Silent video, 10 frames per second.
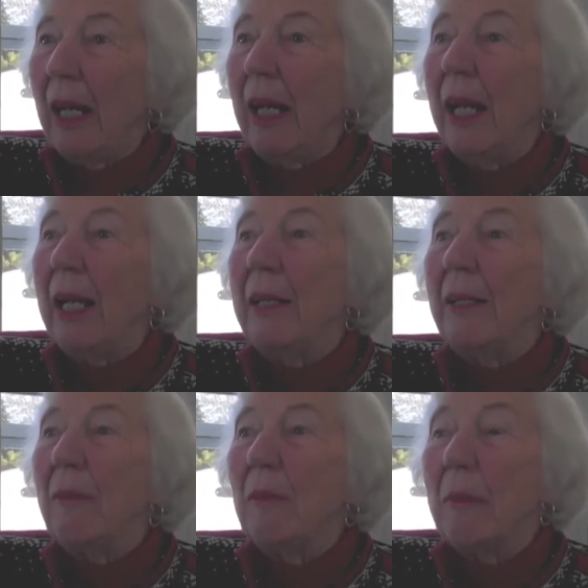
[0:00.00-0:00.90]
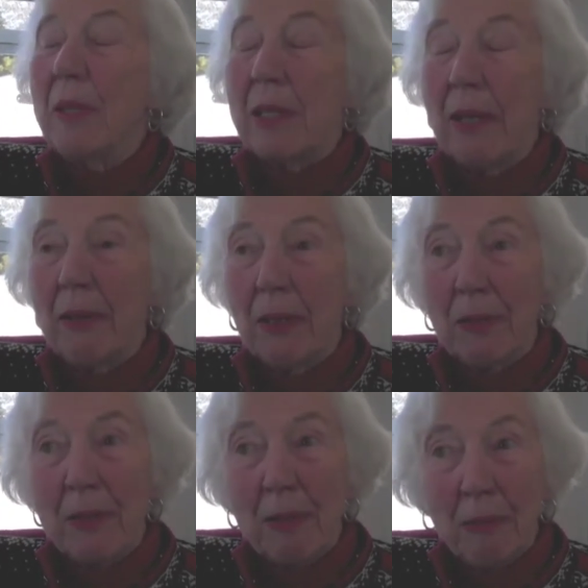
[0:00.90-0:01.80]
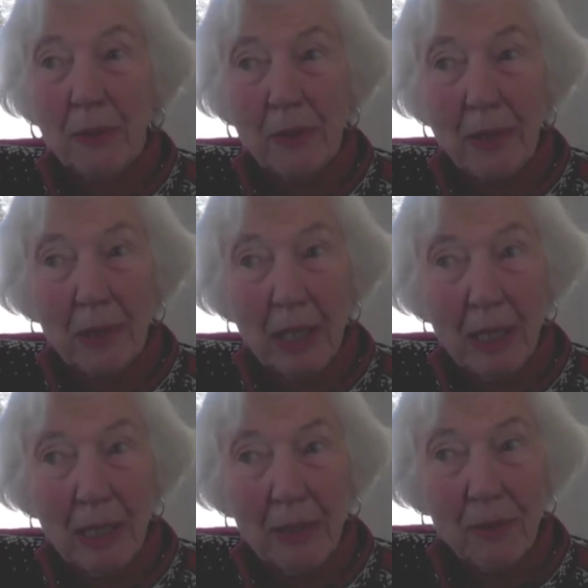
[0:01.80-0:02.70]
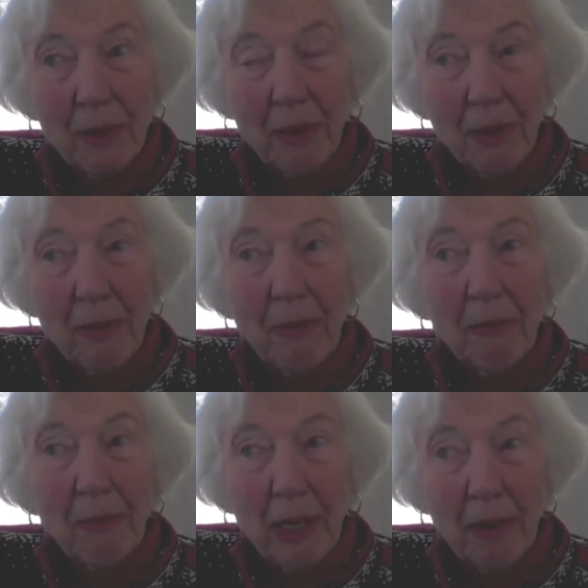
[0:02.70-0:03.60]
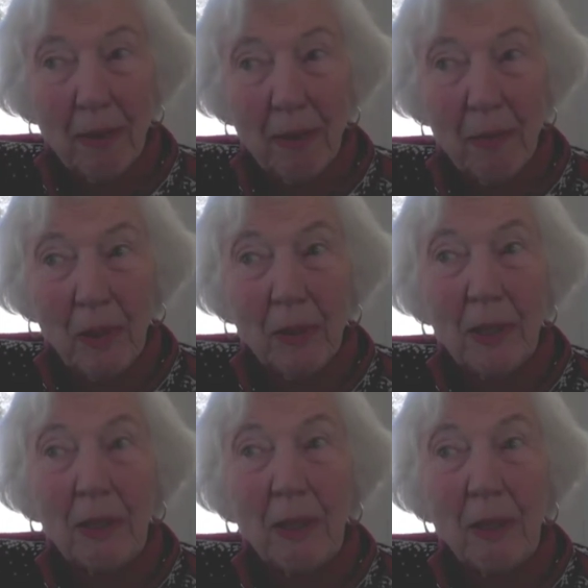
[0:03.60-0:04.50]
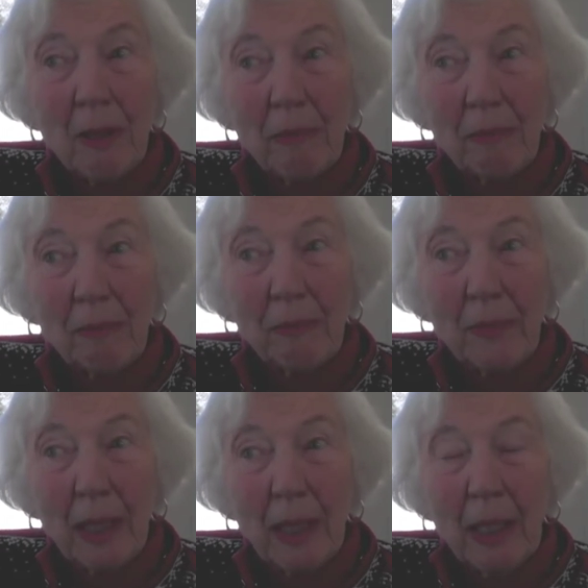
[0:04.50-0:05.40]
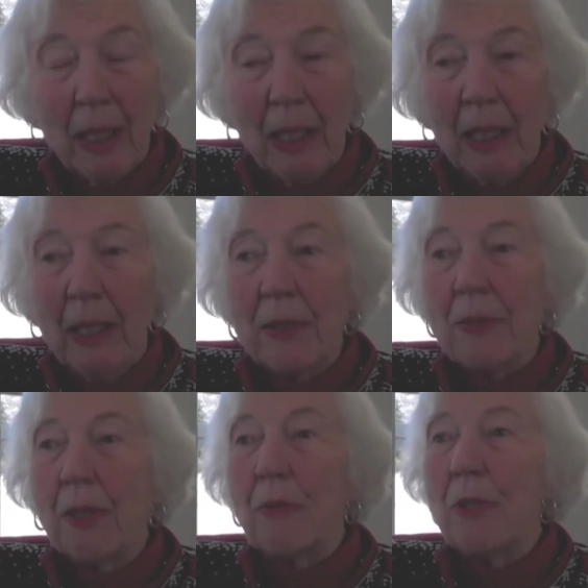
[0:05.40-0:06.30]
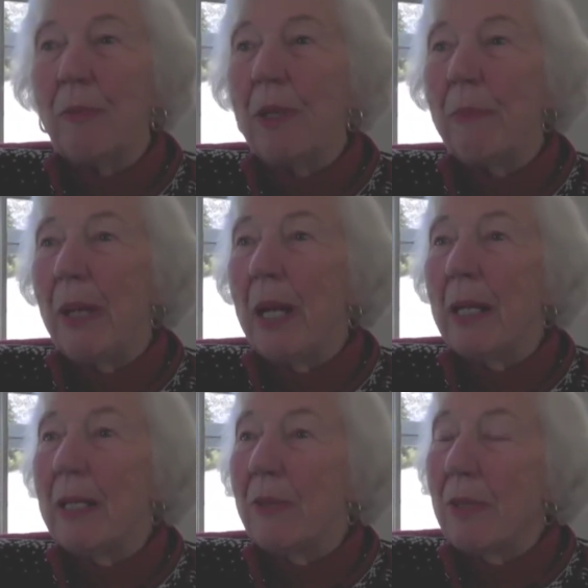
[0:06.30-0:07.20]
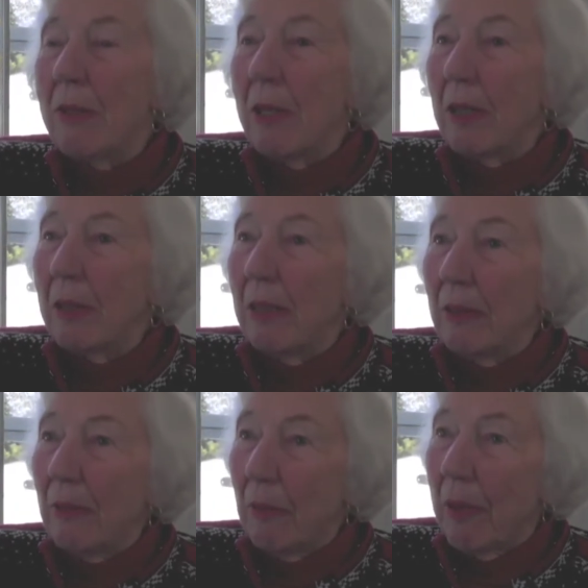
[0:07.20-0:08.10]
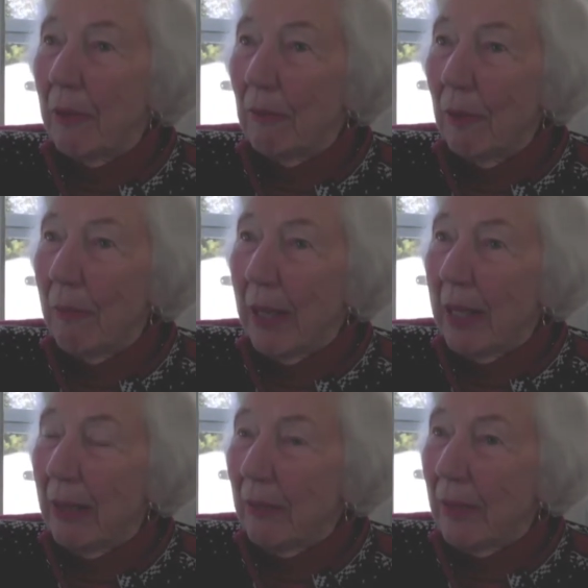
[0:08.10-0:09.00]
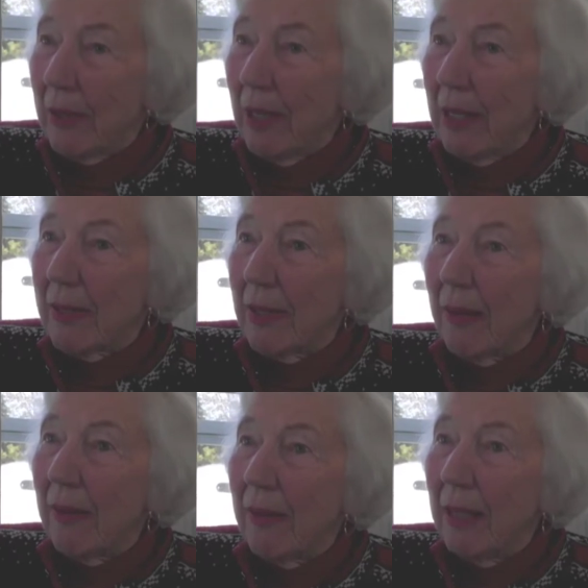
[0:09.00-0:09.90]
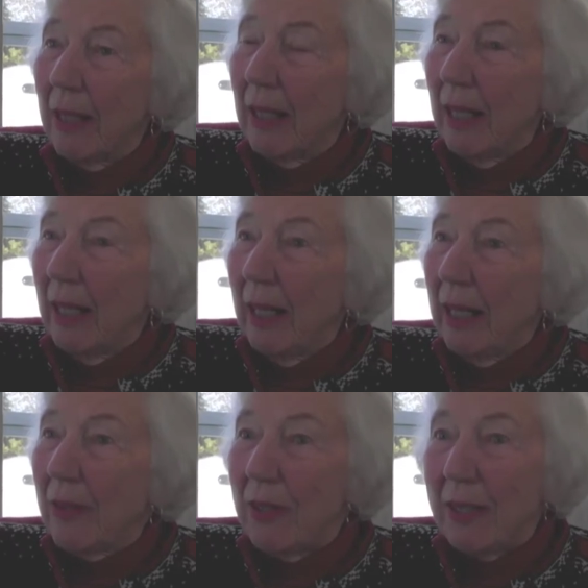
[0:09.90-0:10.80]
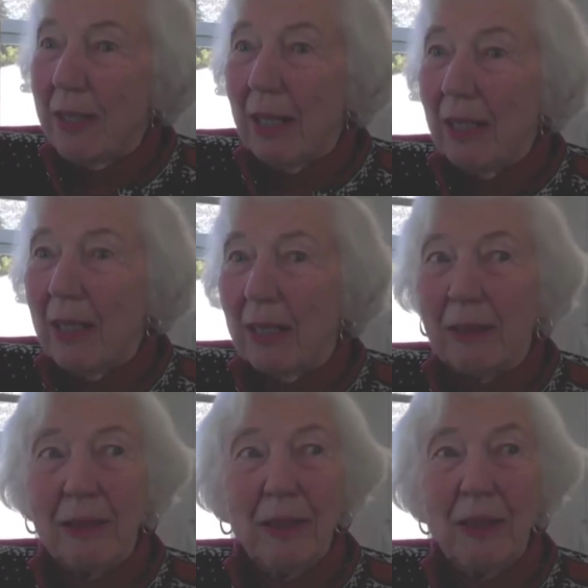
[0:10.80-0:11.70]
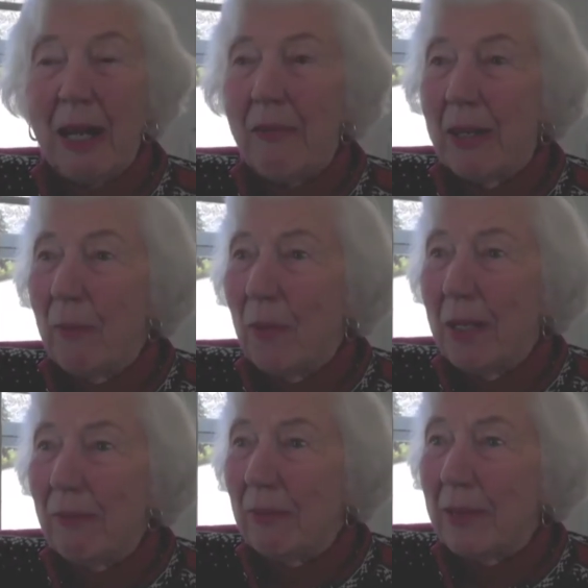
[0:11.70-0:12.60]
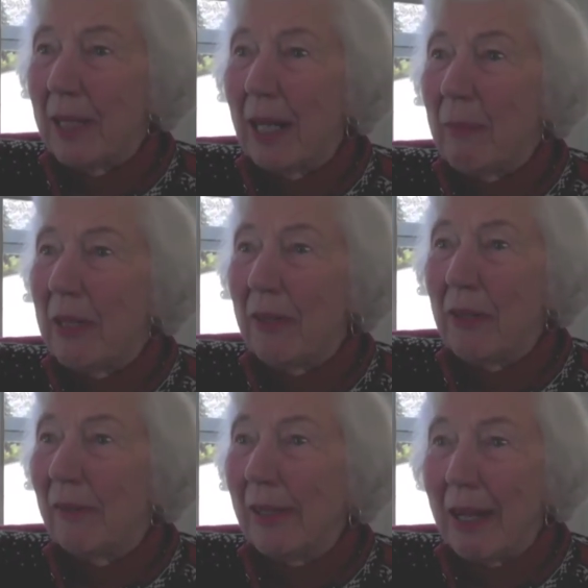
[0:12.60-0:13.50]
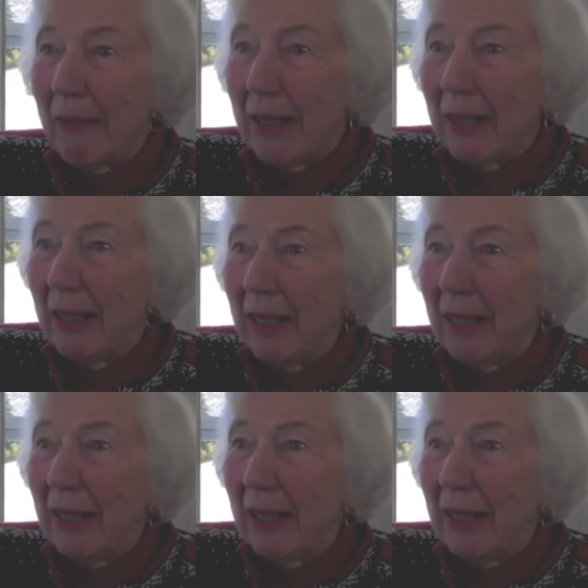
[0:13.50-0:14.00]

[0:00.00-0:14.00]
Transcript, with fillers: And the woman said, those are the rules of the college. You either follow them or you go home. So she went back and she talked it over with her roommate, who was not Southern. And she said, look, you're having a wonderful time here. You love it.